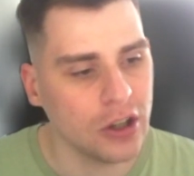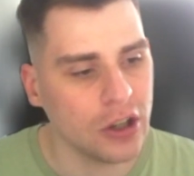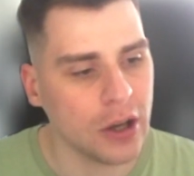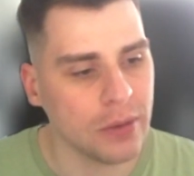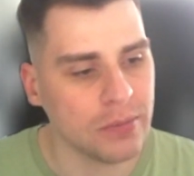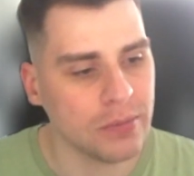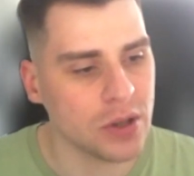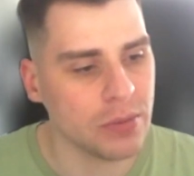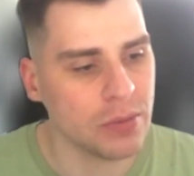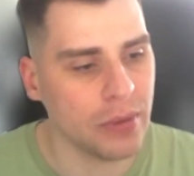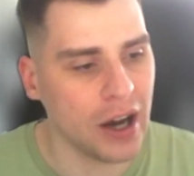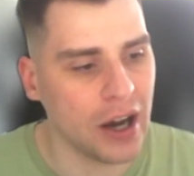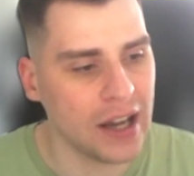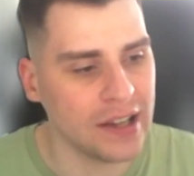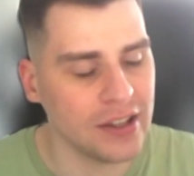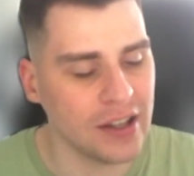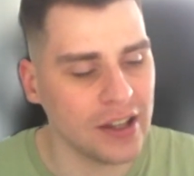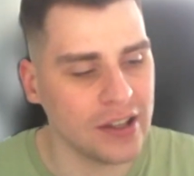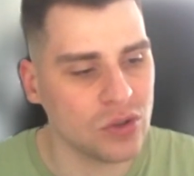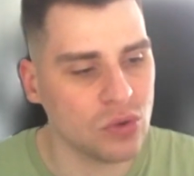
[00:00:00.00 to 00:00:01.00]
come to
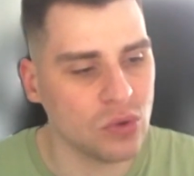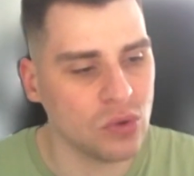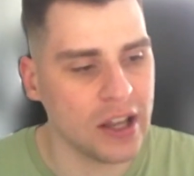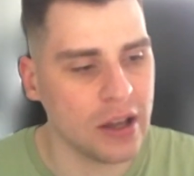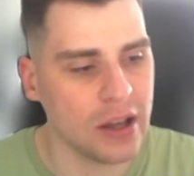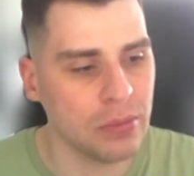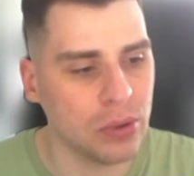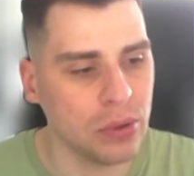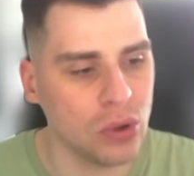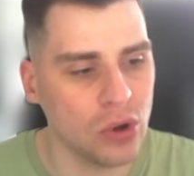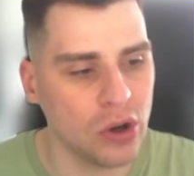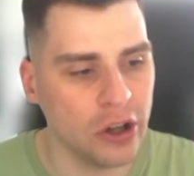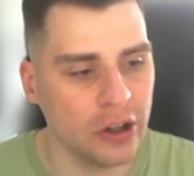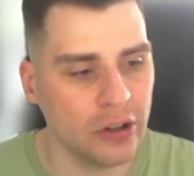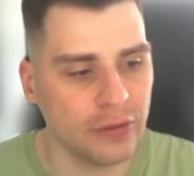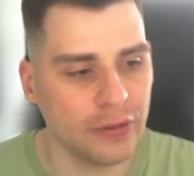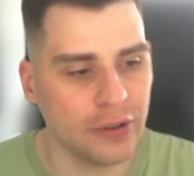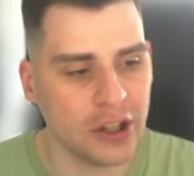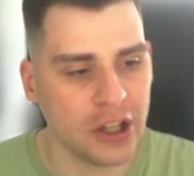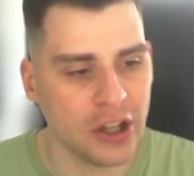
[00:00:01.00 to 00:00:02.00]
mind that it's really
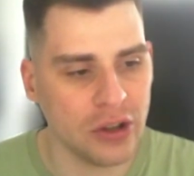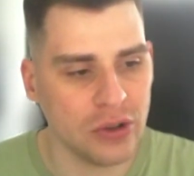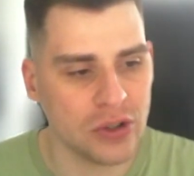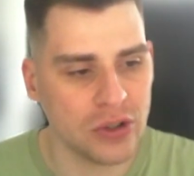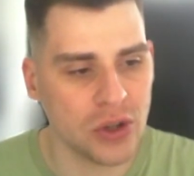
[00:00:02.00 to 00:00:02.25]
important for you